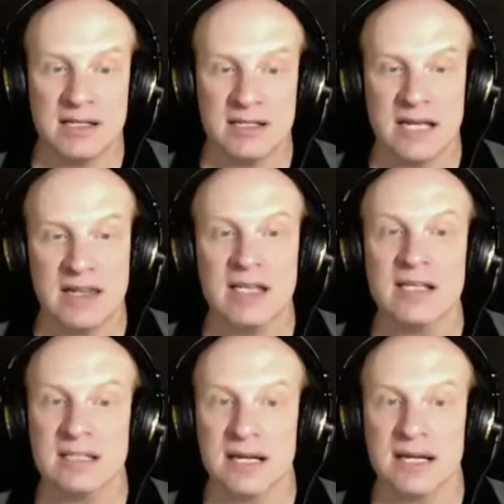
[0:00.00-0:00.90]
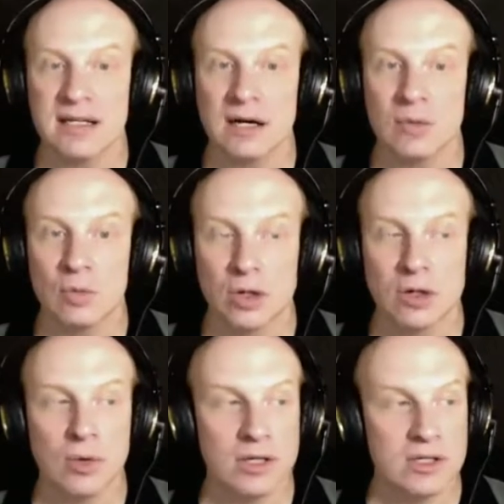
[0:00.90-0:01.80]
say things like, we're
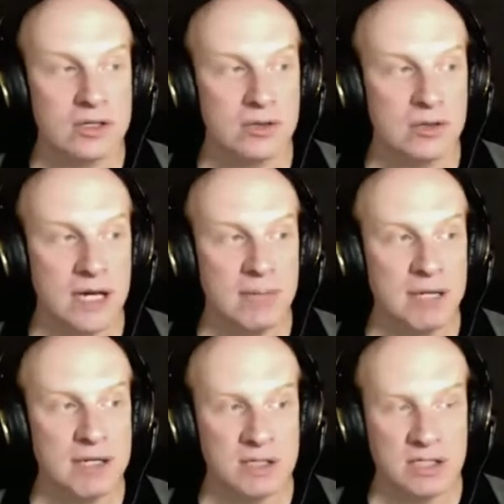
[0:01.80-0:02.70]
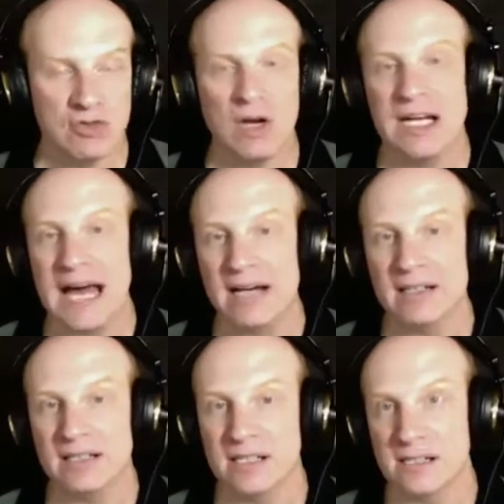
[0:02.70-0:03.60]
going to, anybody that's trying to
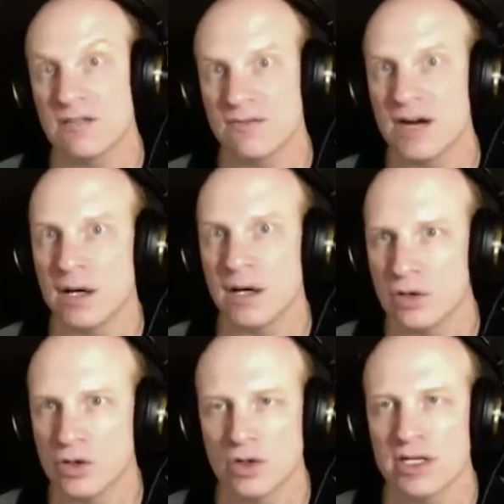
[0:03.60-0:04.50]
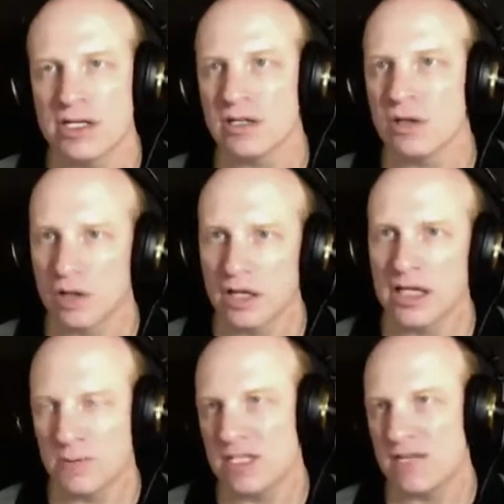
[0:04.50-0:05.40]
access this fire hose or isn't looking at
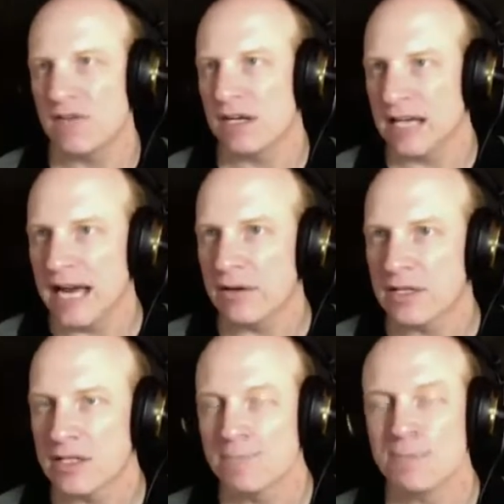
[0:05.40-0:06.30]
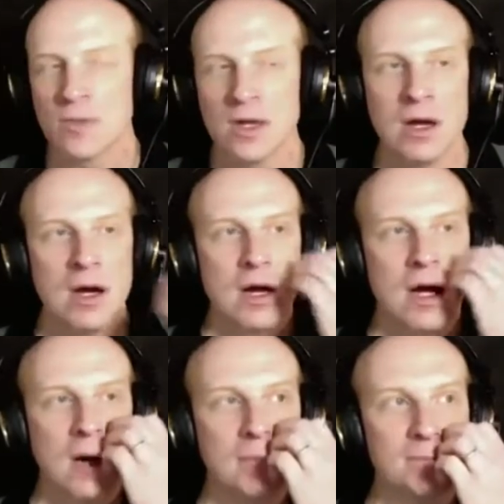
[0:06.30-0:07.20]
specific accounts,
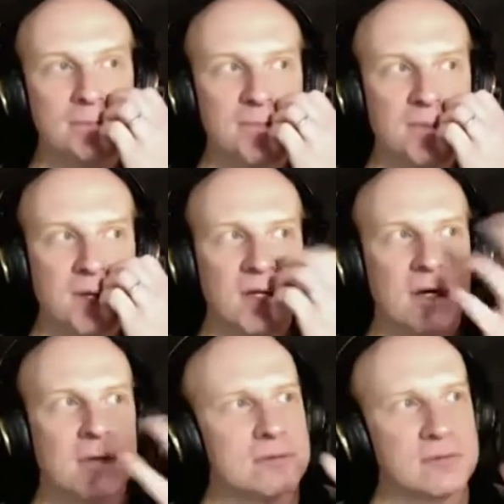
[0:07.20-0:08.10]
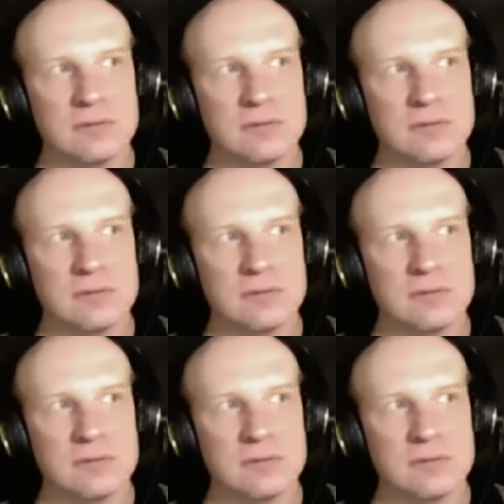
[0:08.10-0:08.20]
um, you know,